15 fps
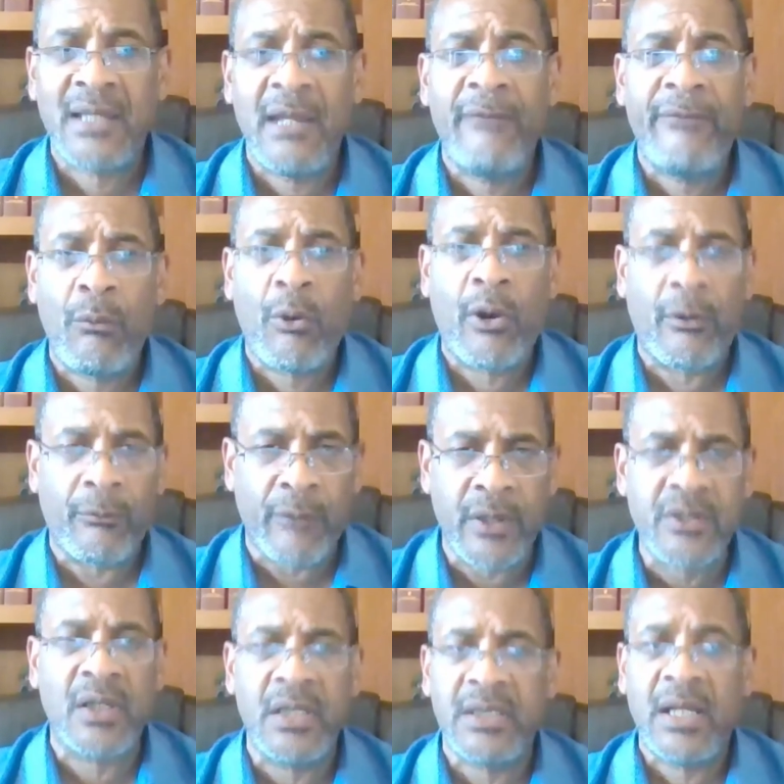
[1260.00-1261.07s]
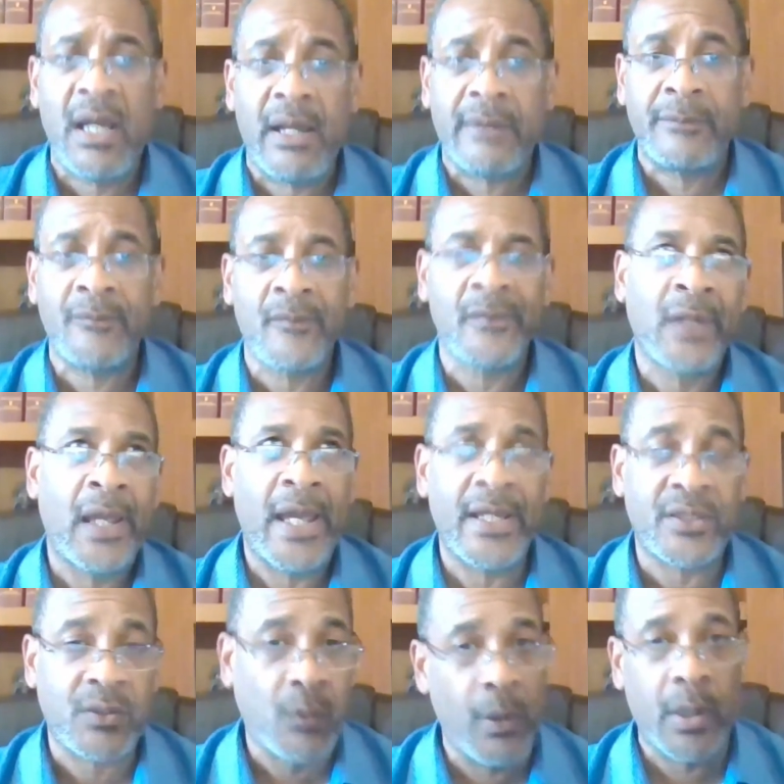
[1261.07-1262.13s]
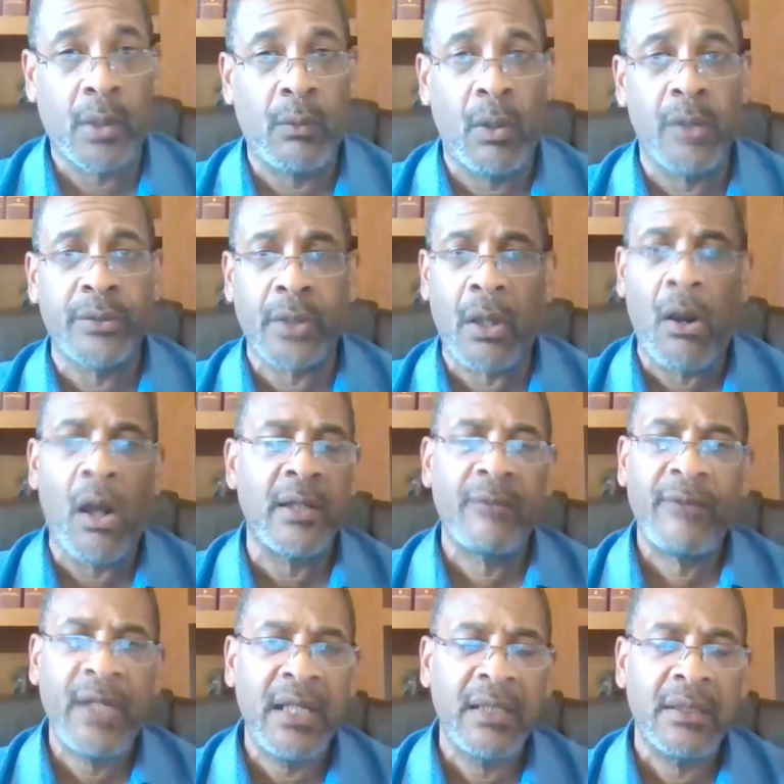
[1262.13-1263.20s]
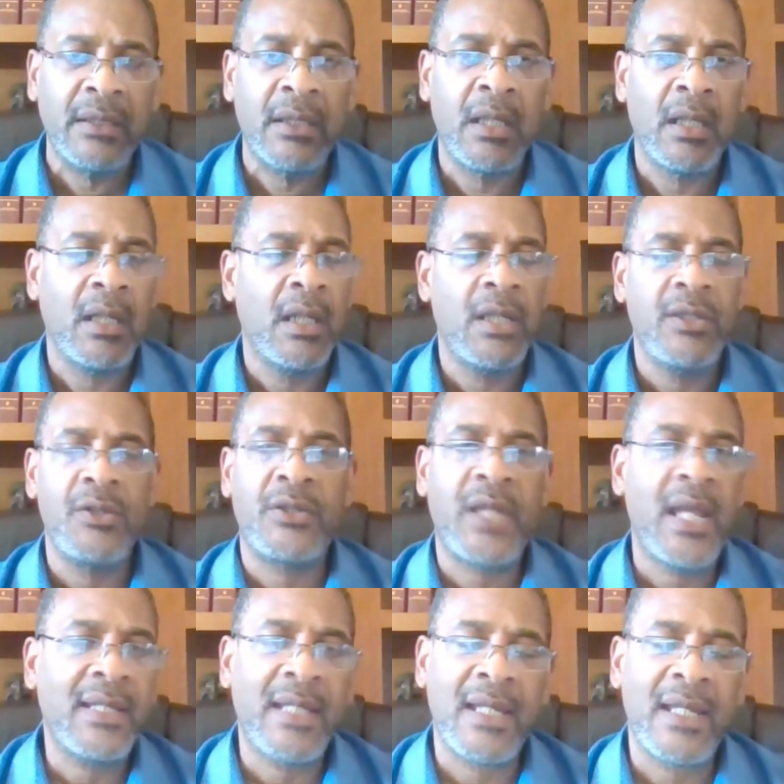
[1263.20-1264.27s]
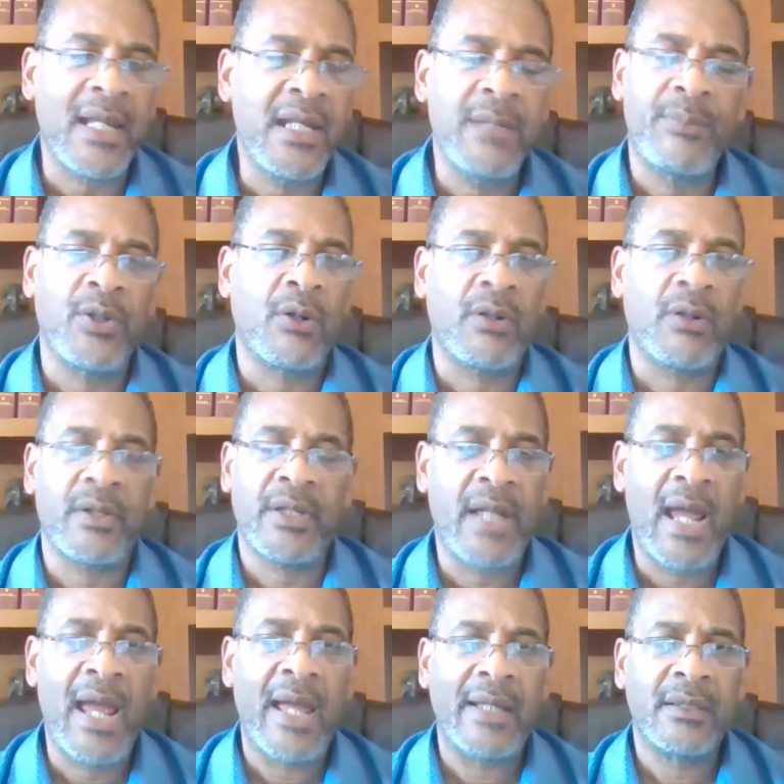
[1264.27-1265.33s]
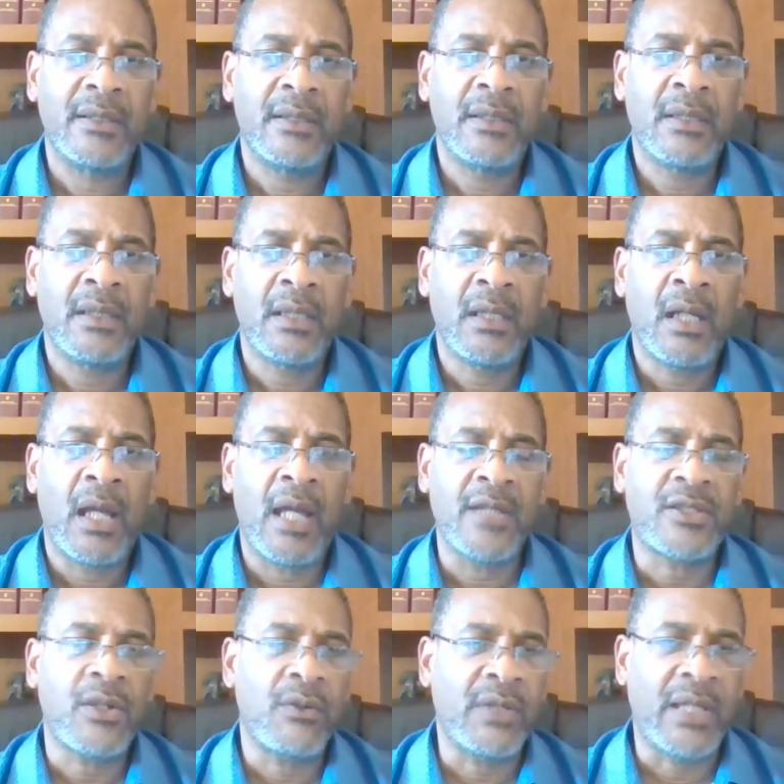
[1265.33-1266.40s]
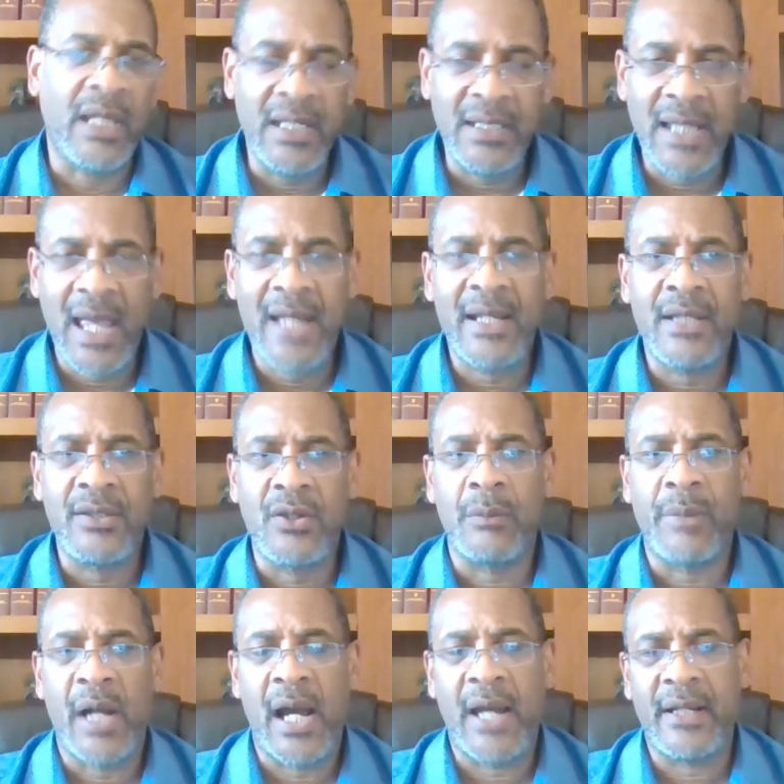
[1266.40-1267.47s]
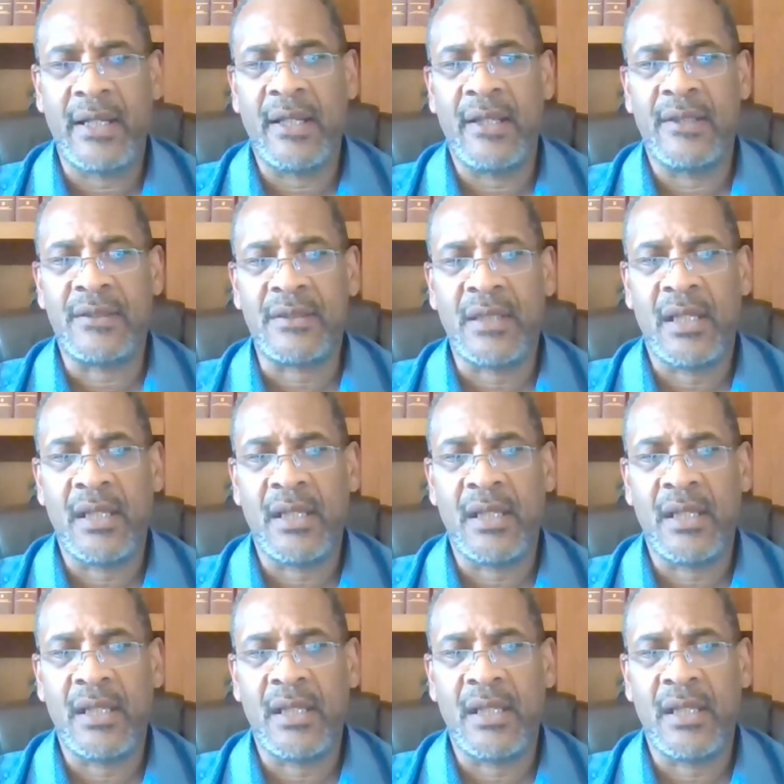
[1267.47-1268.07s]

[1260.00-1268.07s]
if it were originally done as quote unquote the Garden of Eden, you can't get any purer than that. And so getting that in your body is